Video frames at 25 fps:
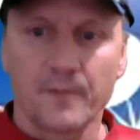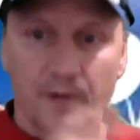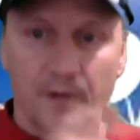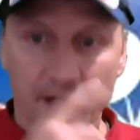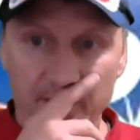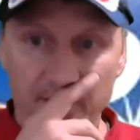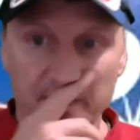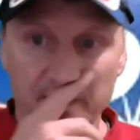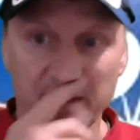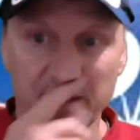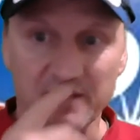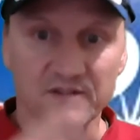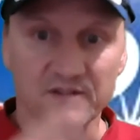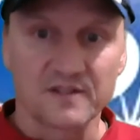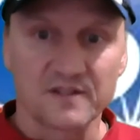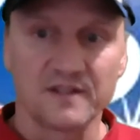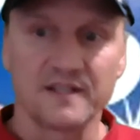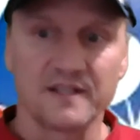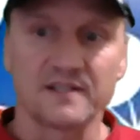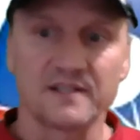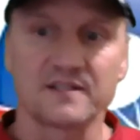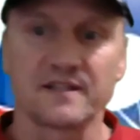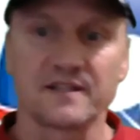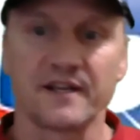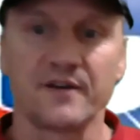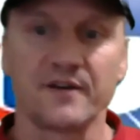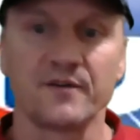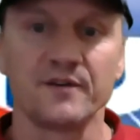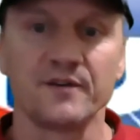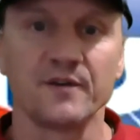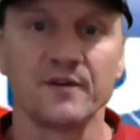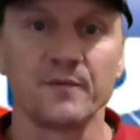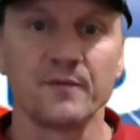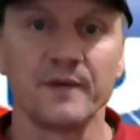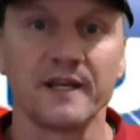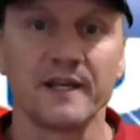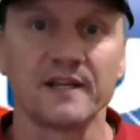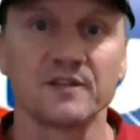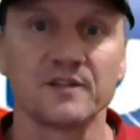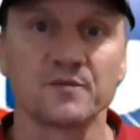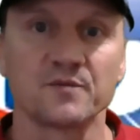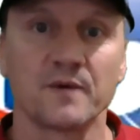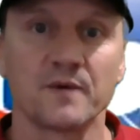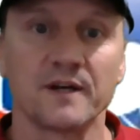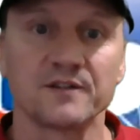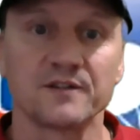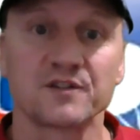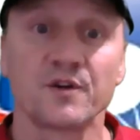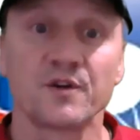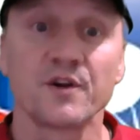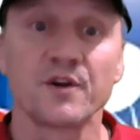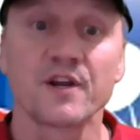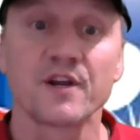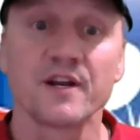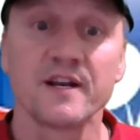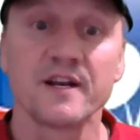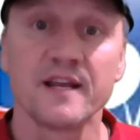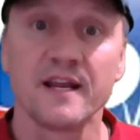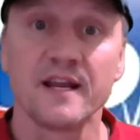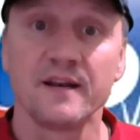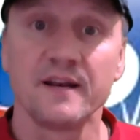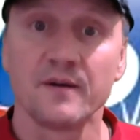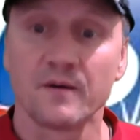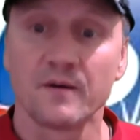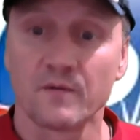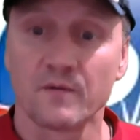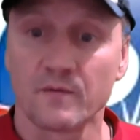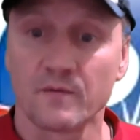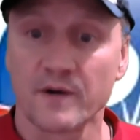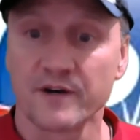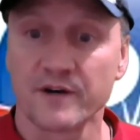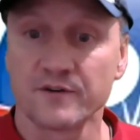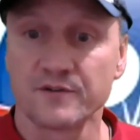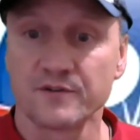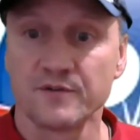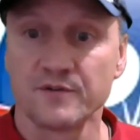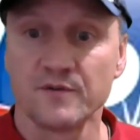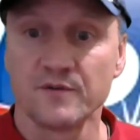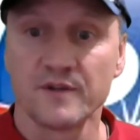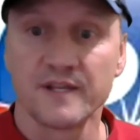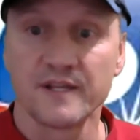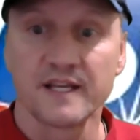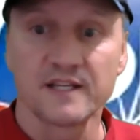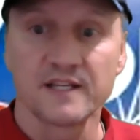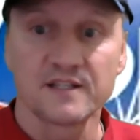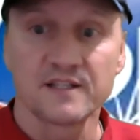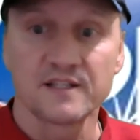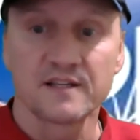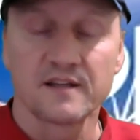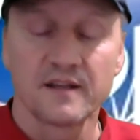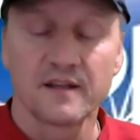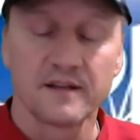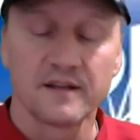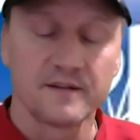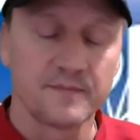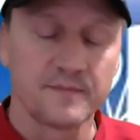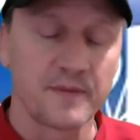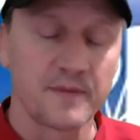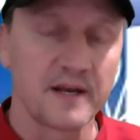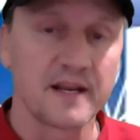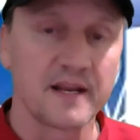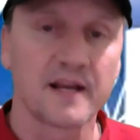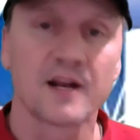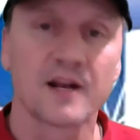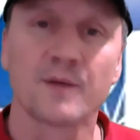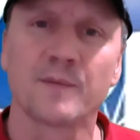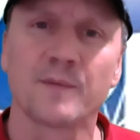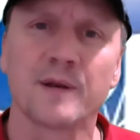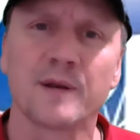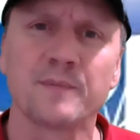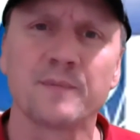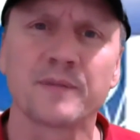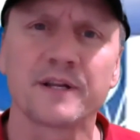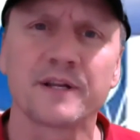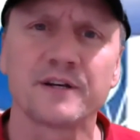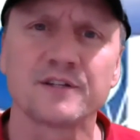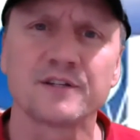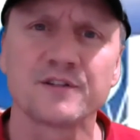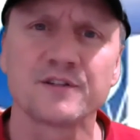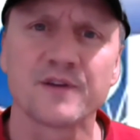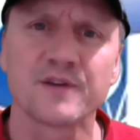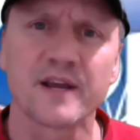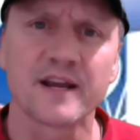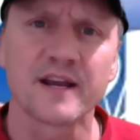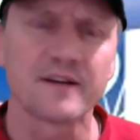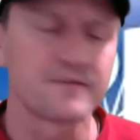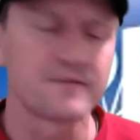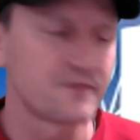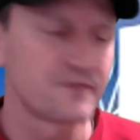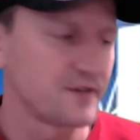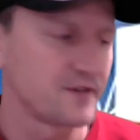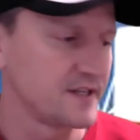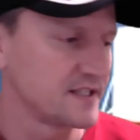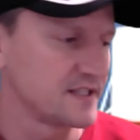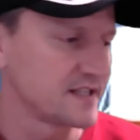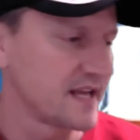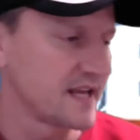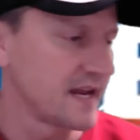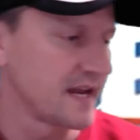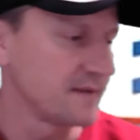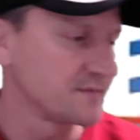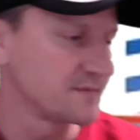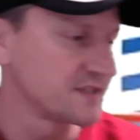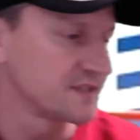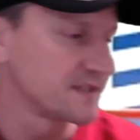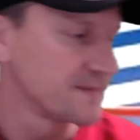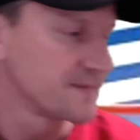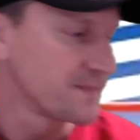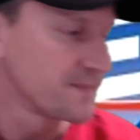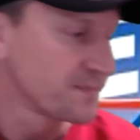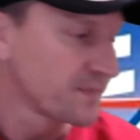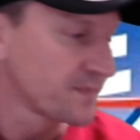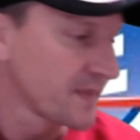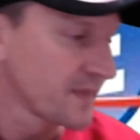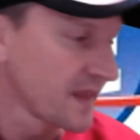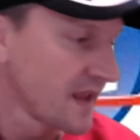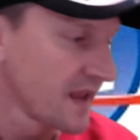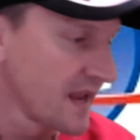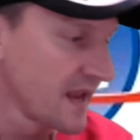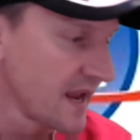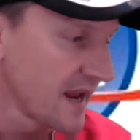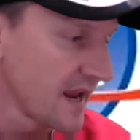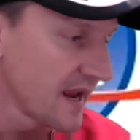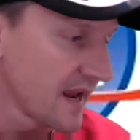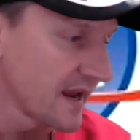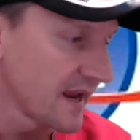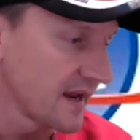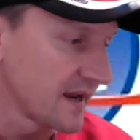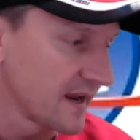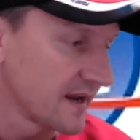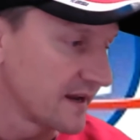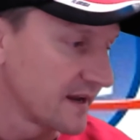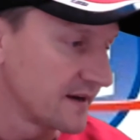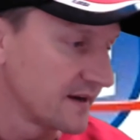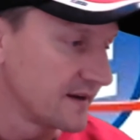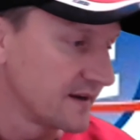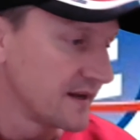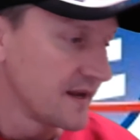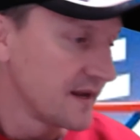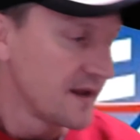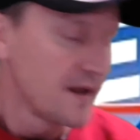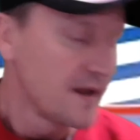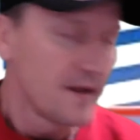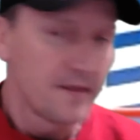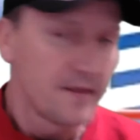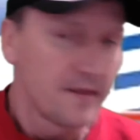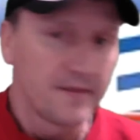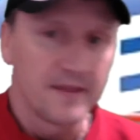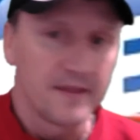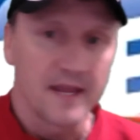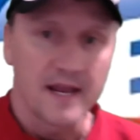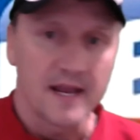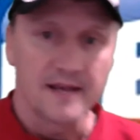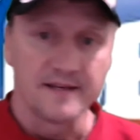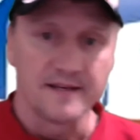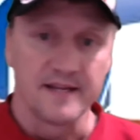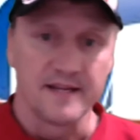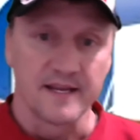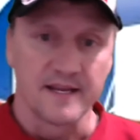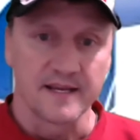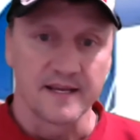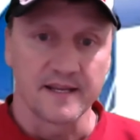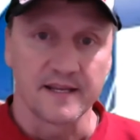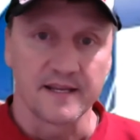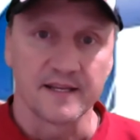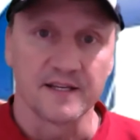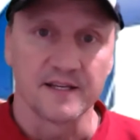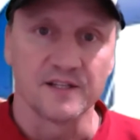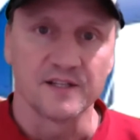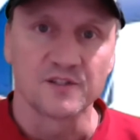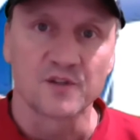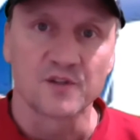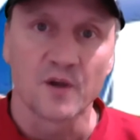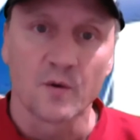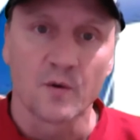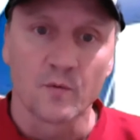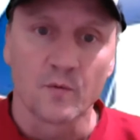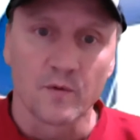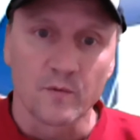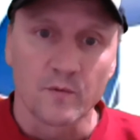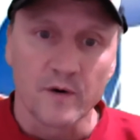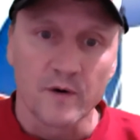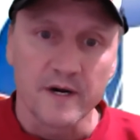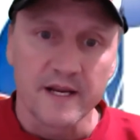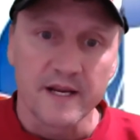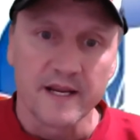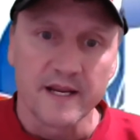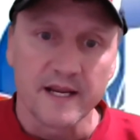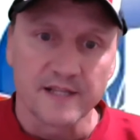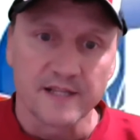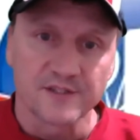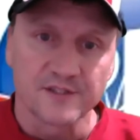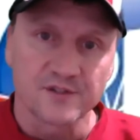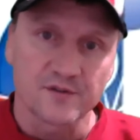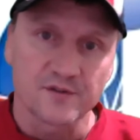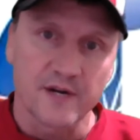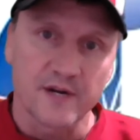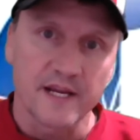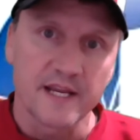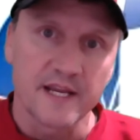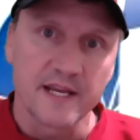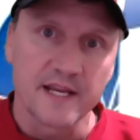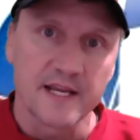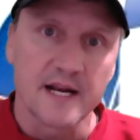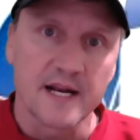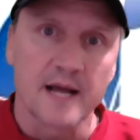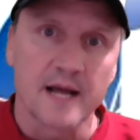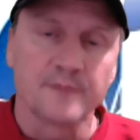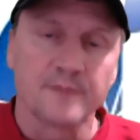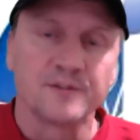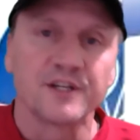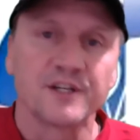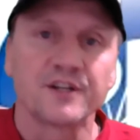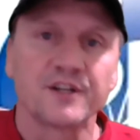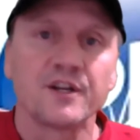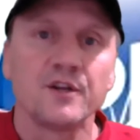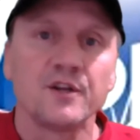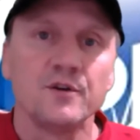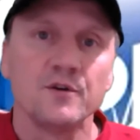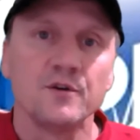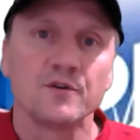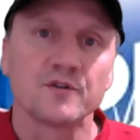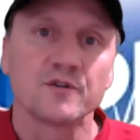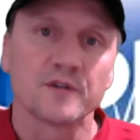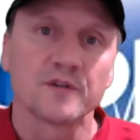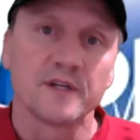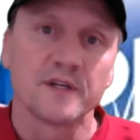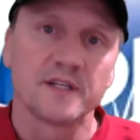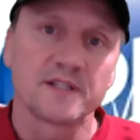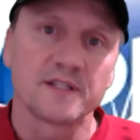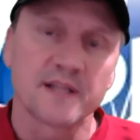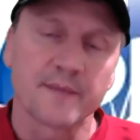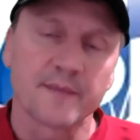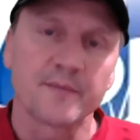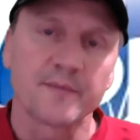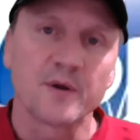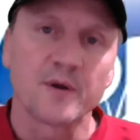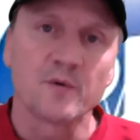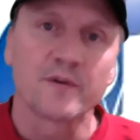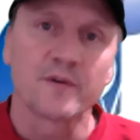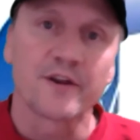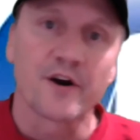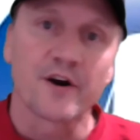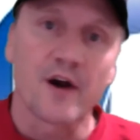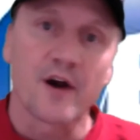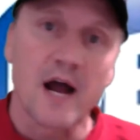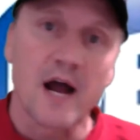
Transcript: we're going to be using this later in the week as well. So you're going to need one or two of these, depending on how many players you have for these games. And the idea is we're working on striking an object, usually stepping with our